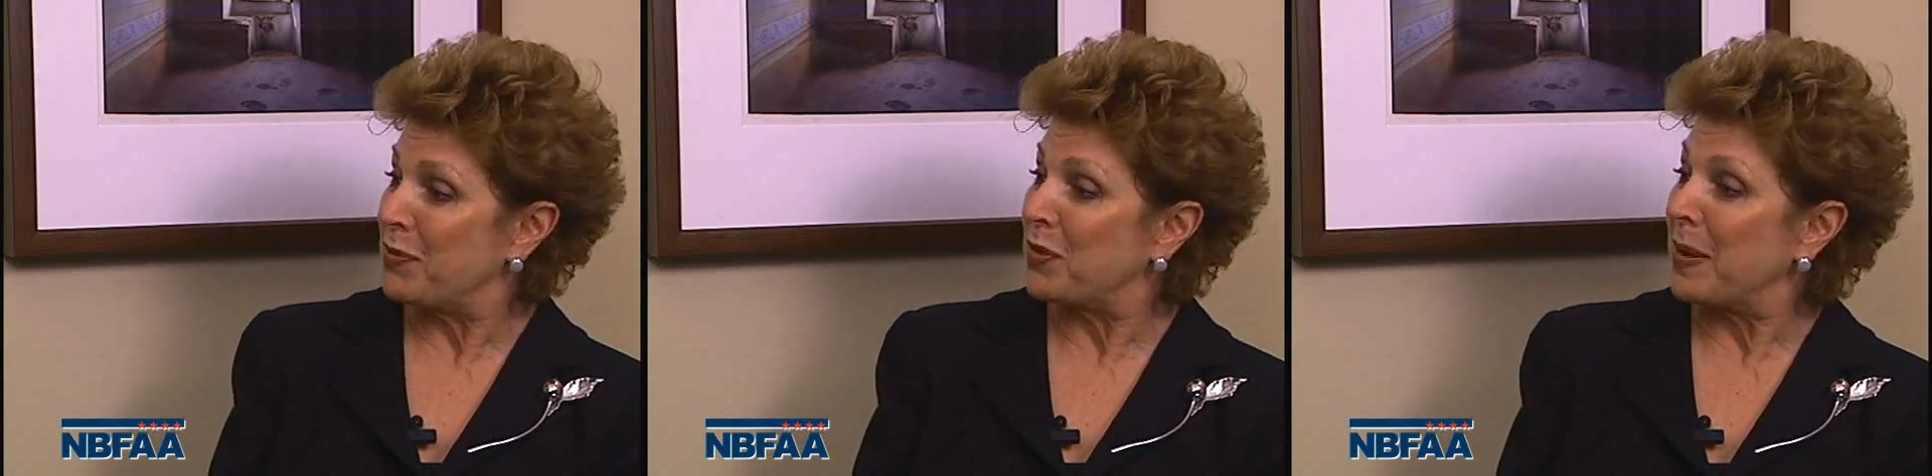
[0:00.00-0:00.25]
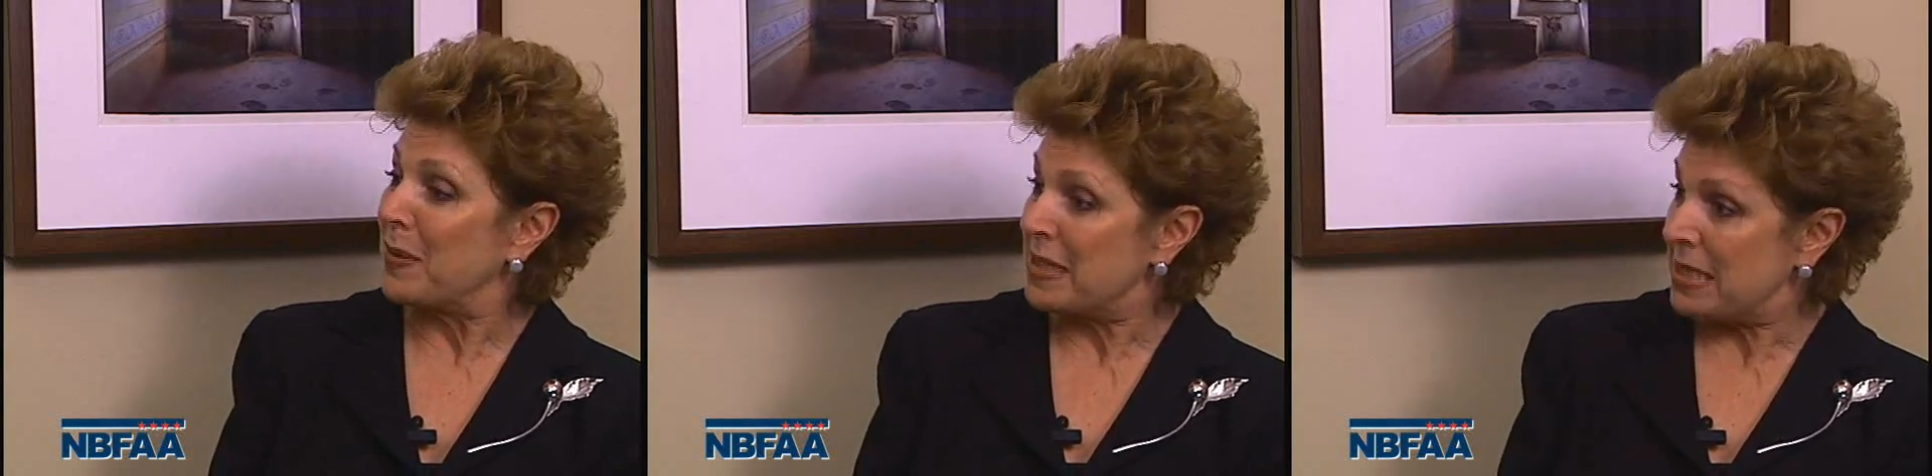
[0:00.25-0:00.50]

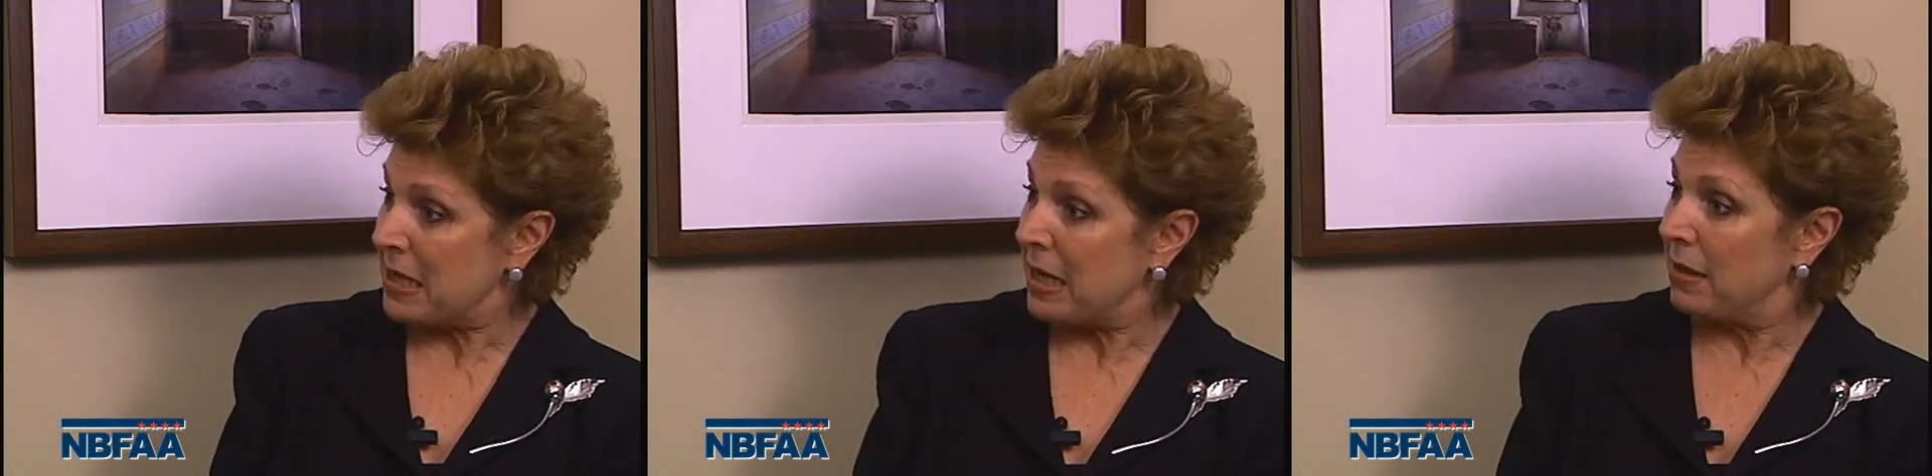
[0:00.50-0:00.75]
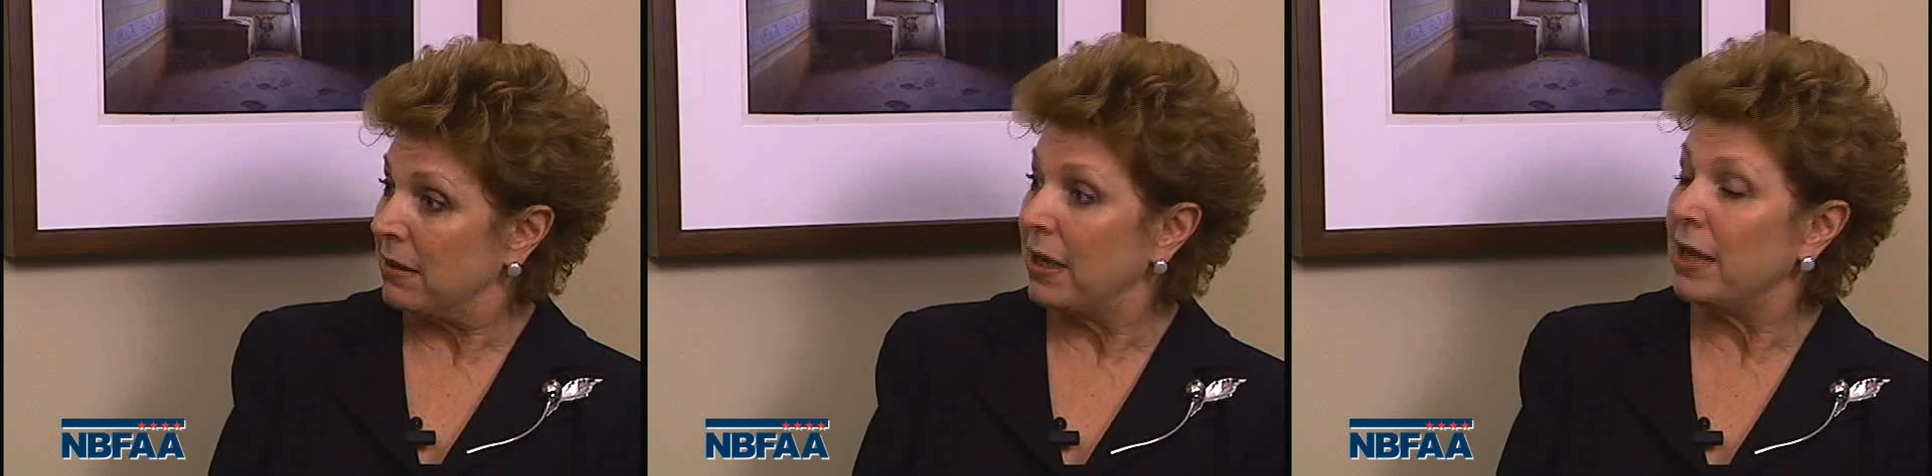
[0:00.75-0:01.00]
around the
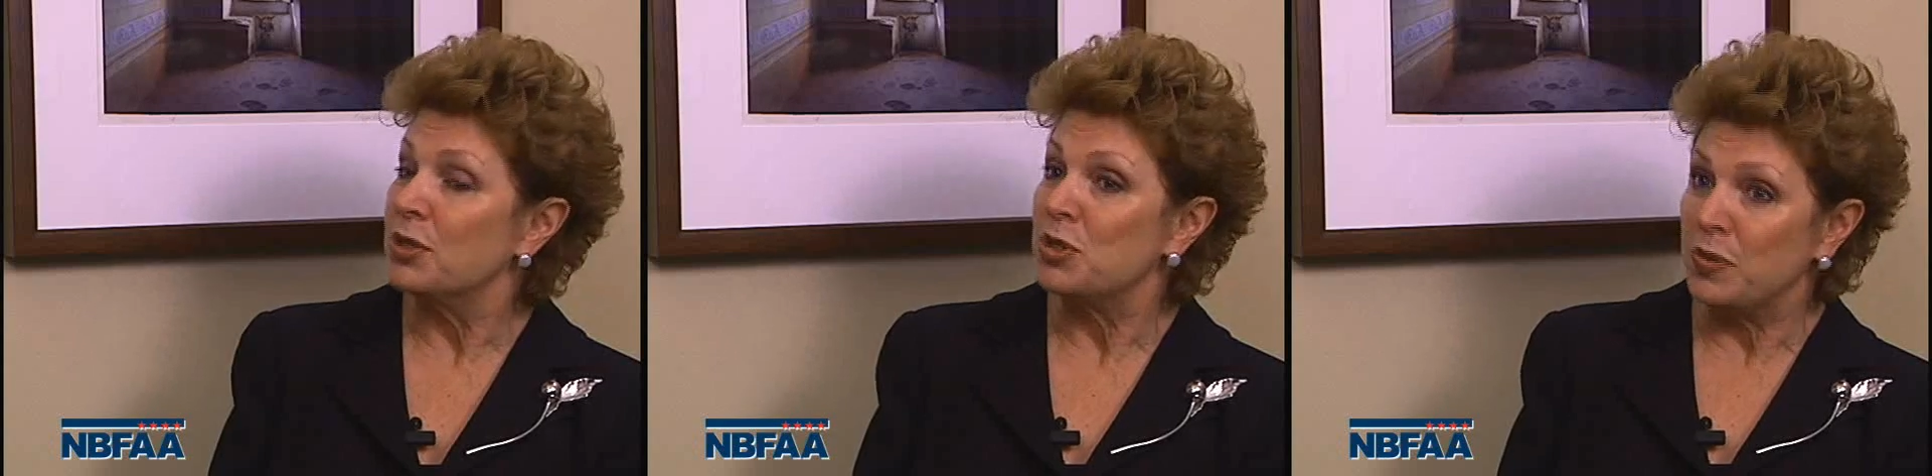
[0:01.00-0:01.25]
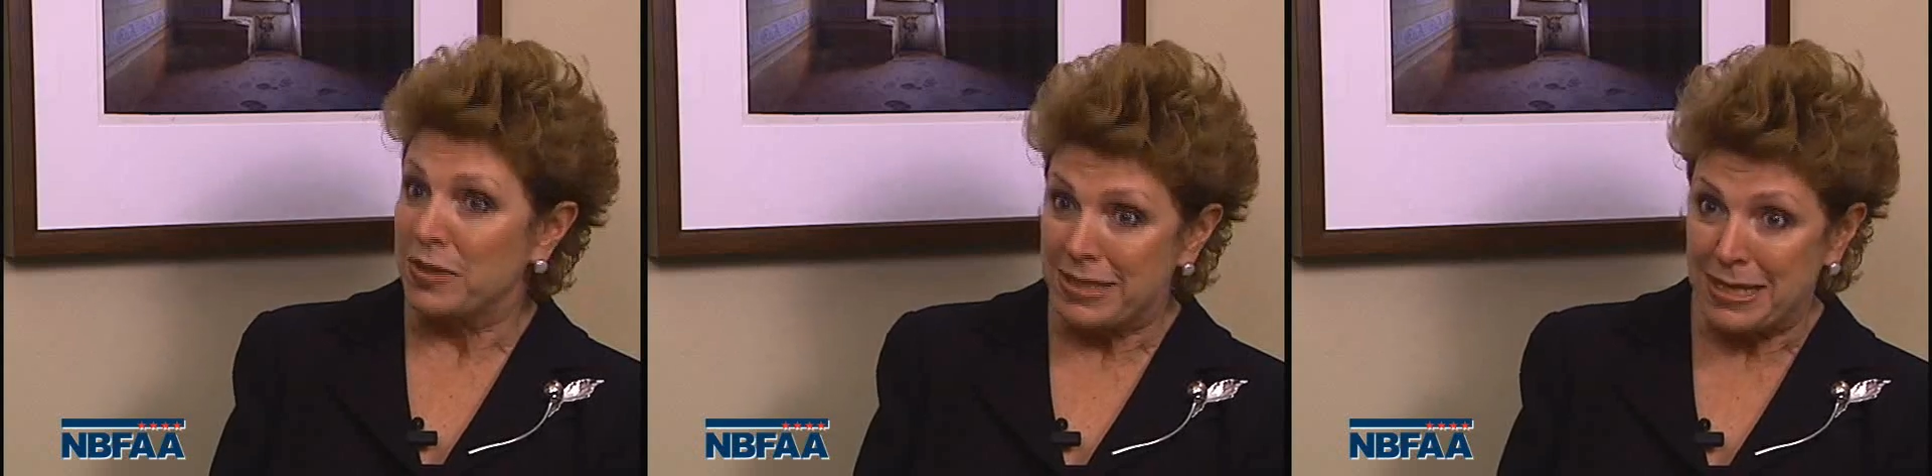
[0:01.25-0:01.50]
state and do
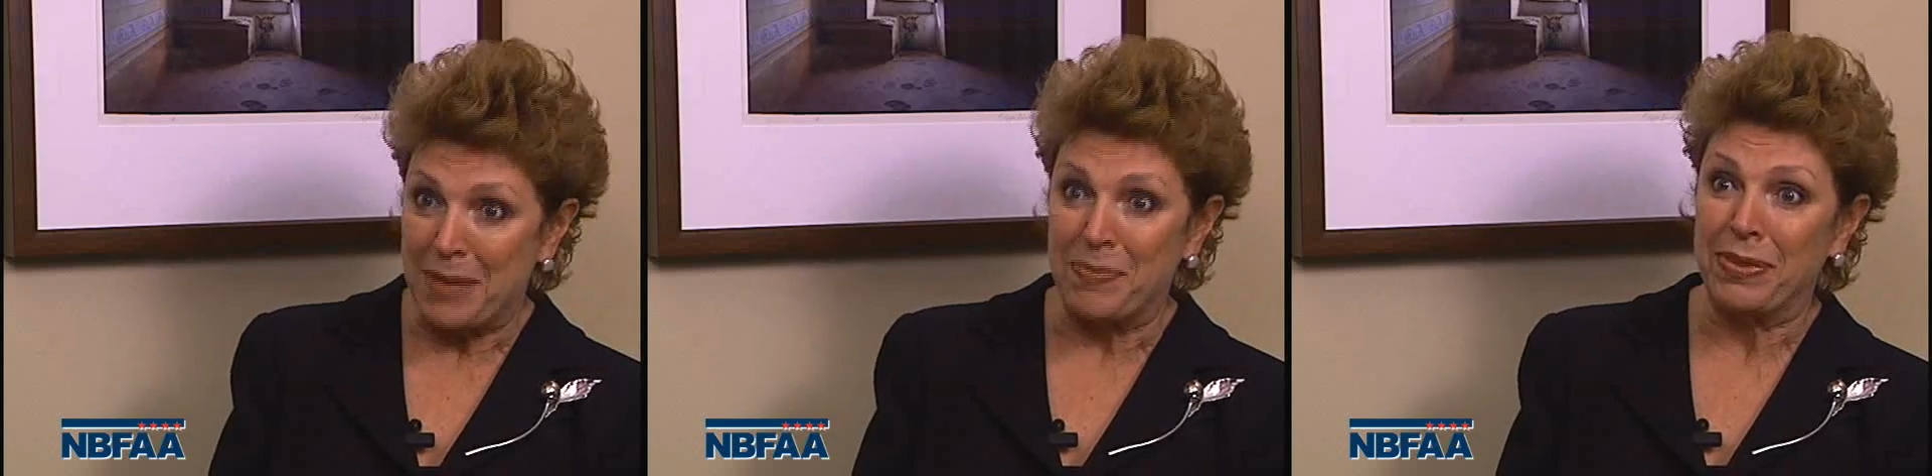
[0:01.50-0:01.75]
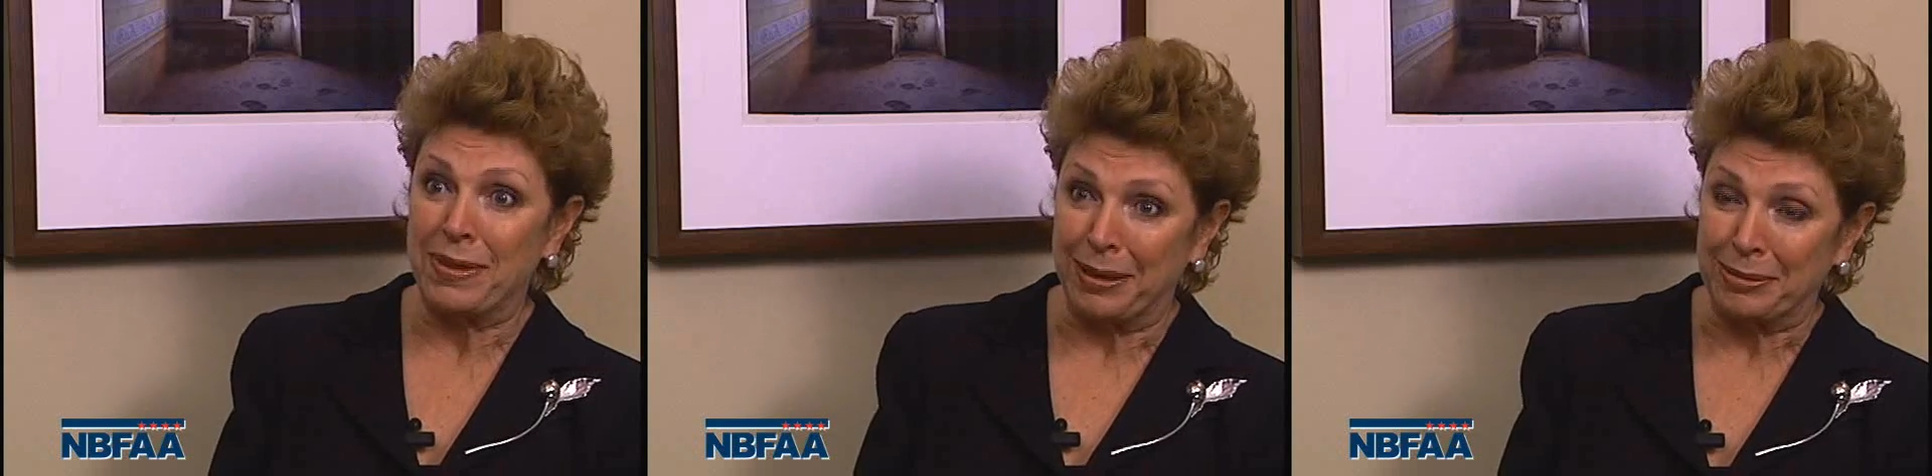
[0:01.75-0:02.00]
the same
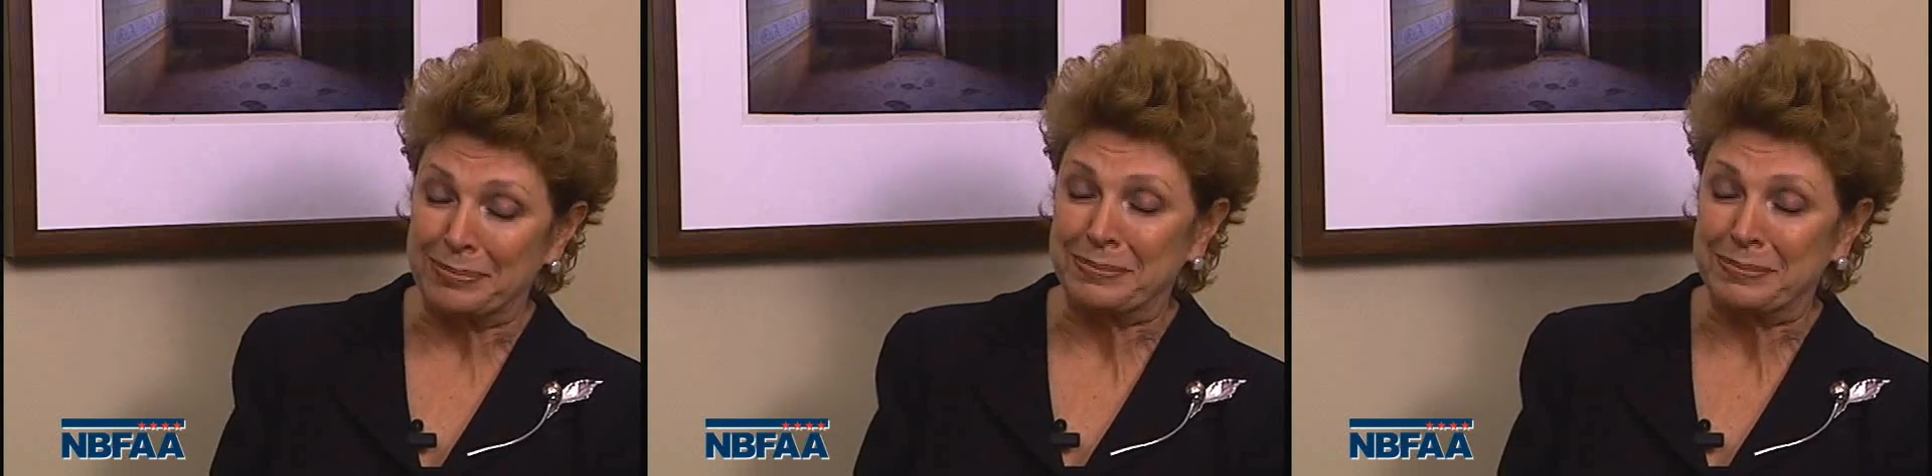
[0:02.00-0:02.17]
thing.